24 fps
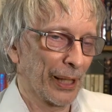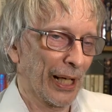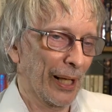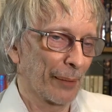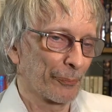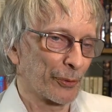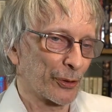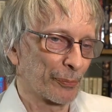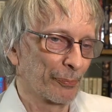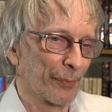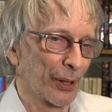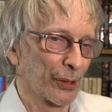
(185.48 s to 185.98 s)

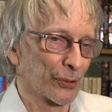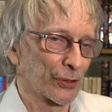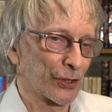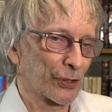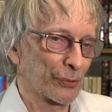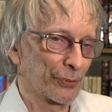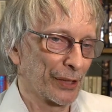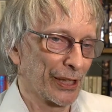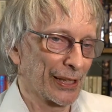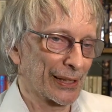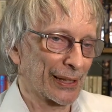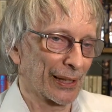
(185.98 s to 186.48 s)
perhaps
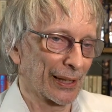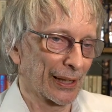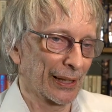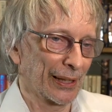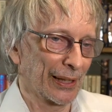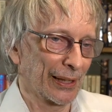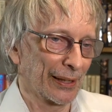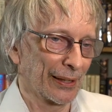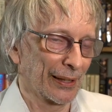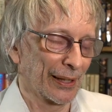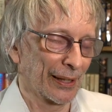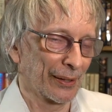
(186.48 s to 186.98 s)
most
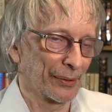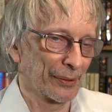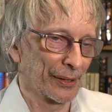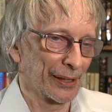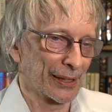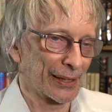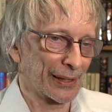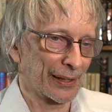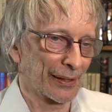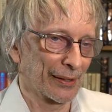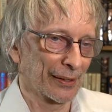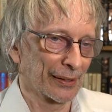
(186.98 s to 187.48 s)
recently there
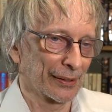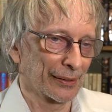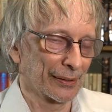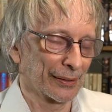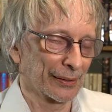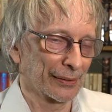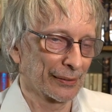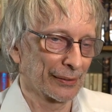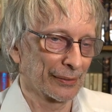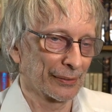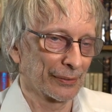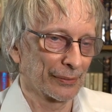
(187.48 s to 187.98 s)
is
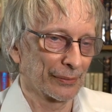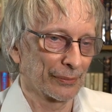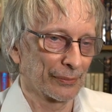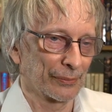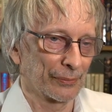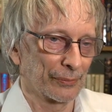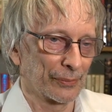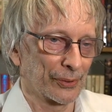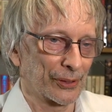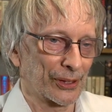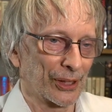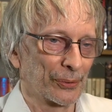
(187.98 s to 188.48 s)
the
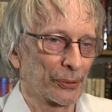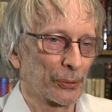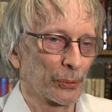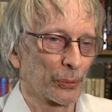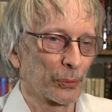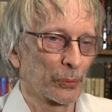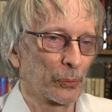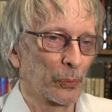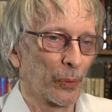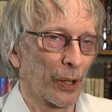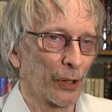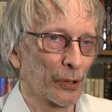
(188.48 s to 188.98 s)

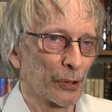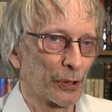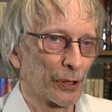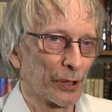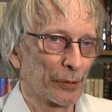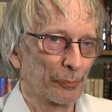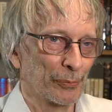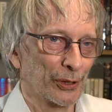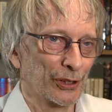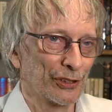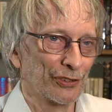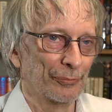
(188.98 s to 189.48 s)
so-called
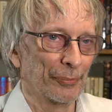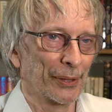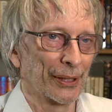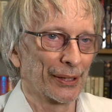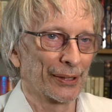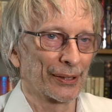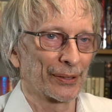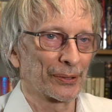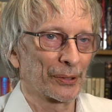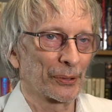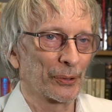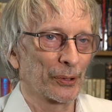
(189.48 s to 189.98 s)
woke
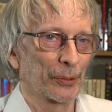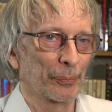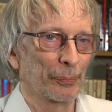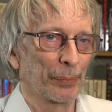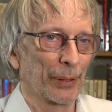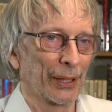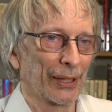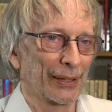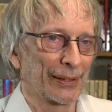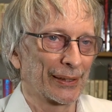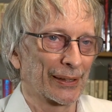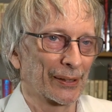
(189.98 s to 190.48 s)
movement or
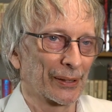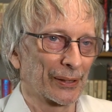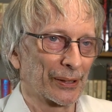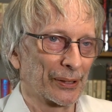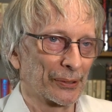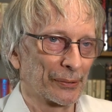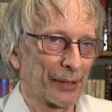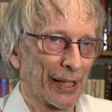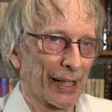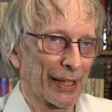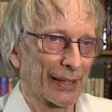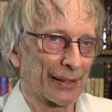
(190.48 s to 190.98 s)
political
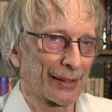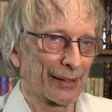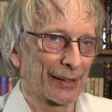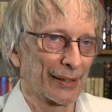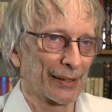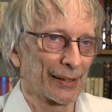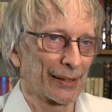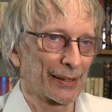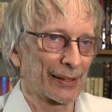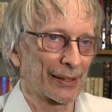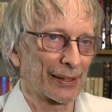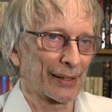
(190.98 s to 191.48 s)

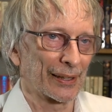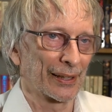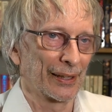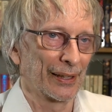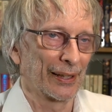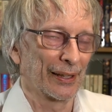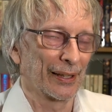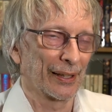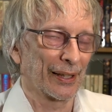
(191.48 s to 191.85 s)
correctness